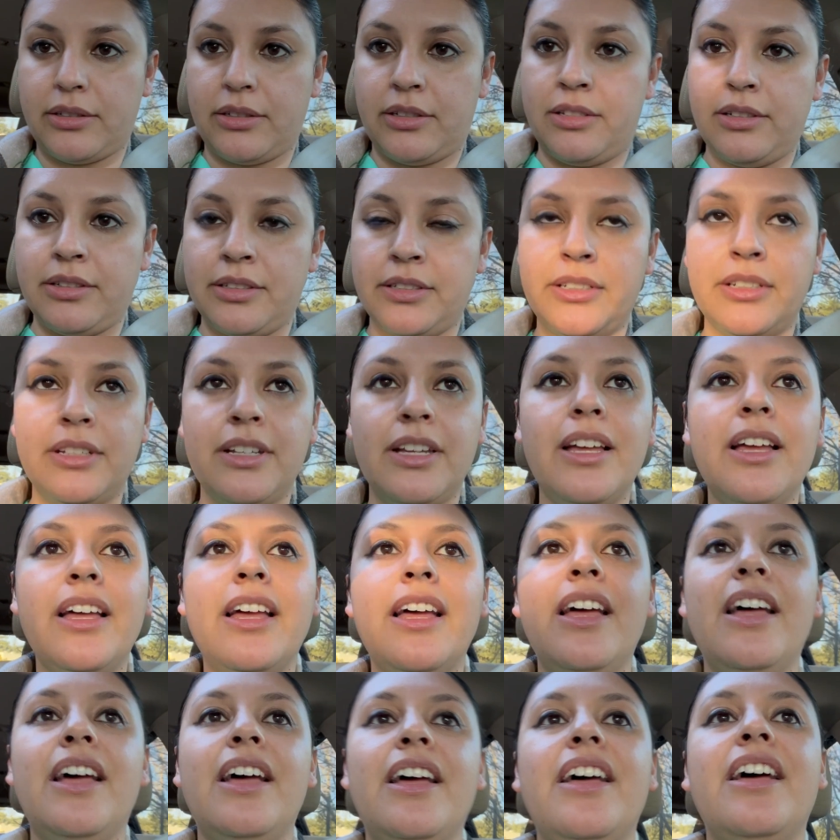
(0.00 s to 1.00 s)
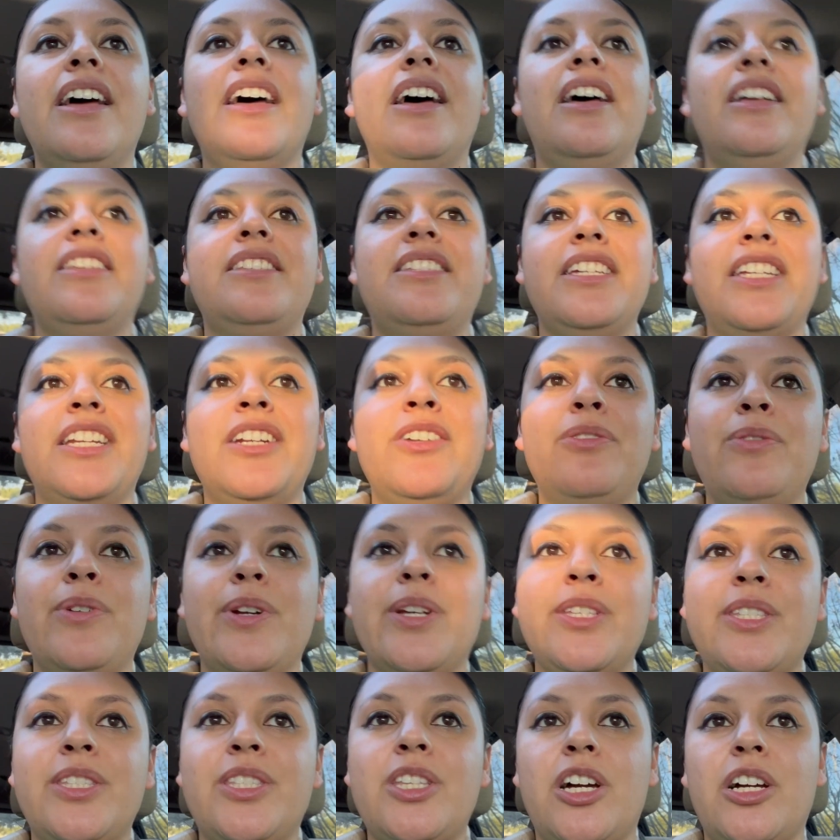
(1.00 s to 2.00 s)
I didn't
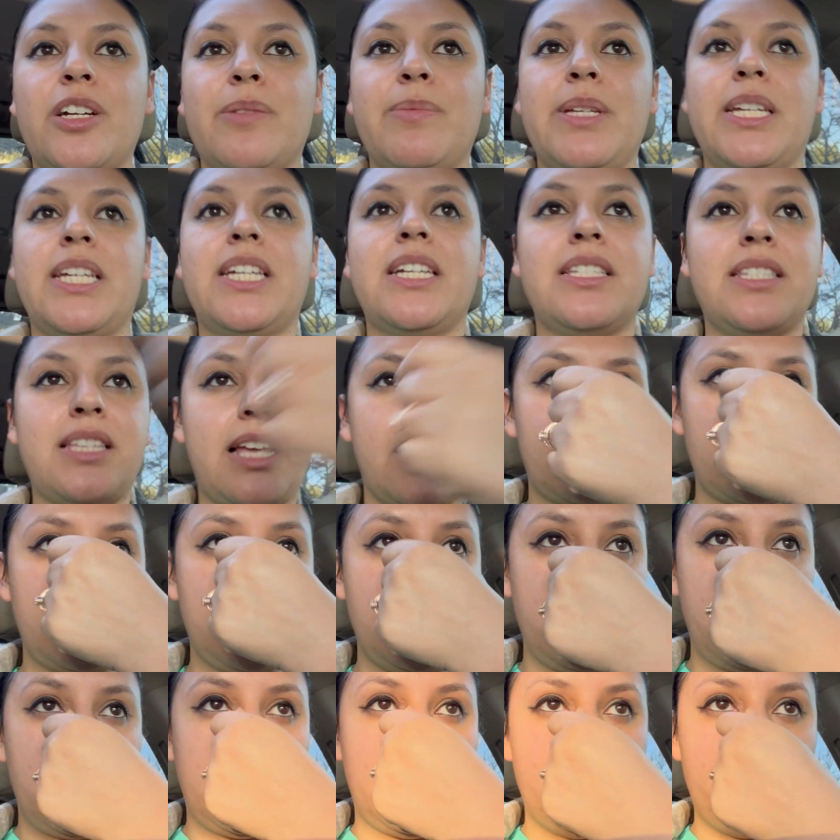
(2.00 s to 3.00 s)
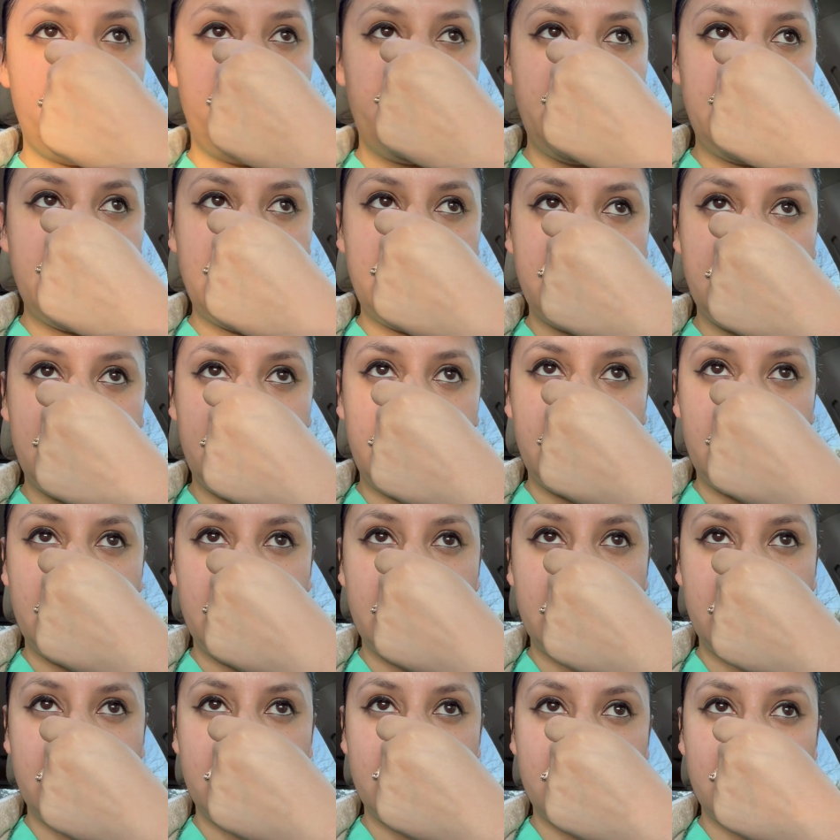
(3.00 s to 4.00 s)
restock because I actually got
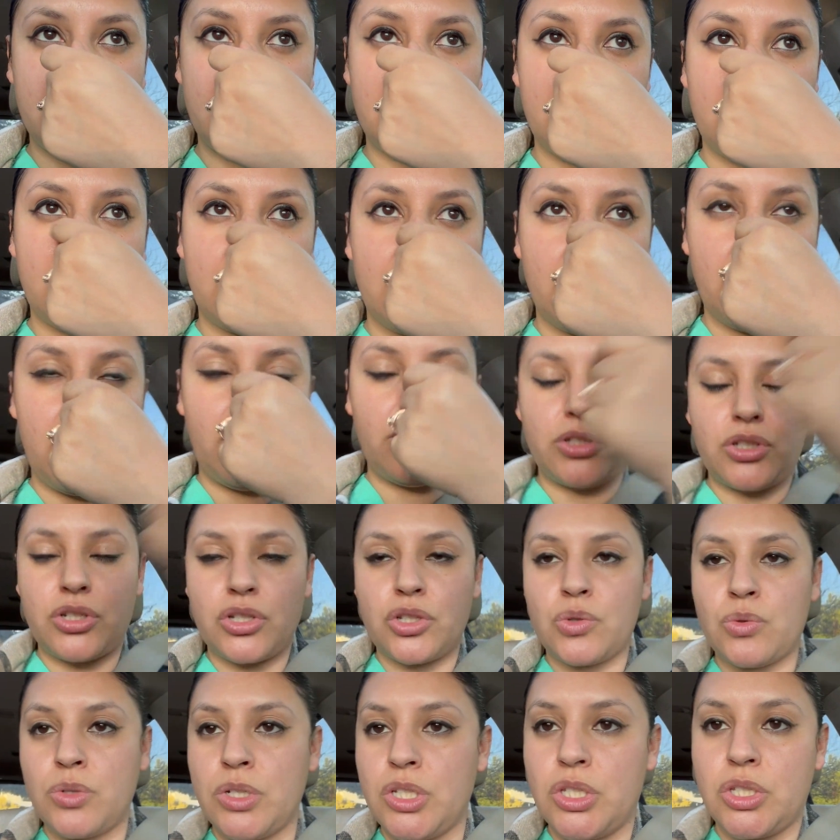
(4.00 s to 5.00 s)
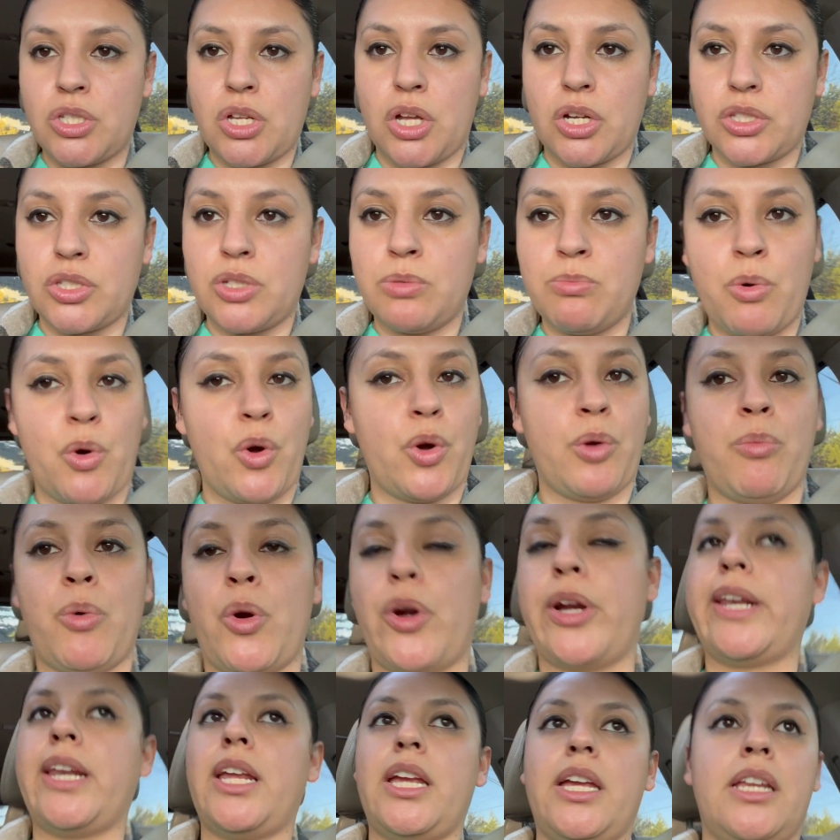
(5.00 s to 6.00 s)
busy. So I'll just restock tomorrow
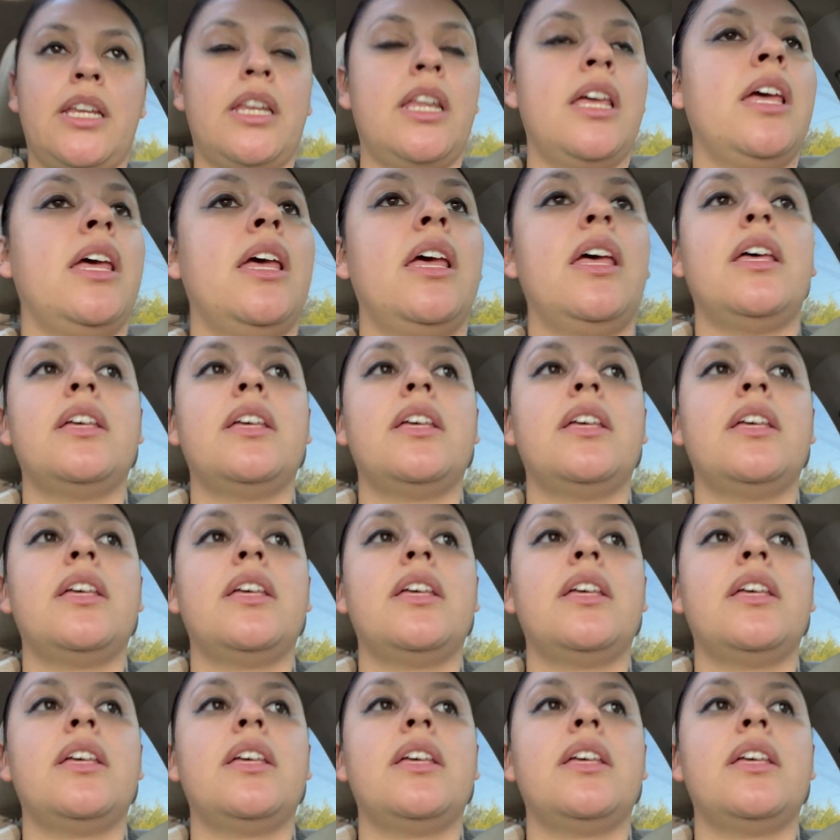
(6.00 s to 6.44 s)
morning.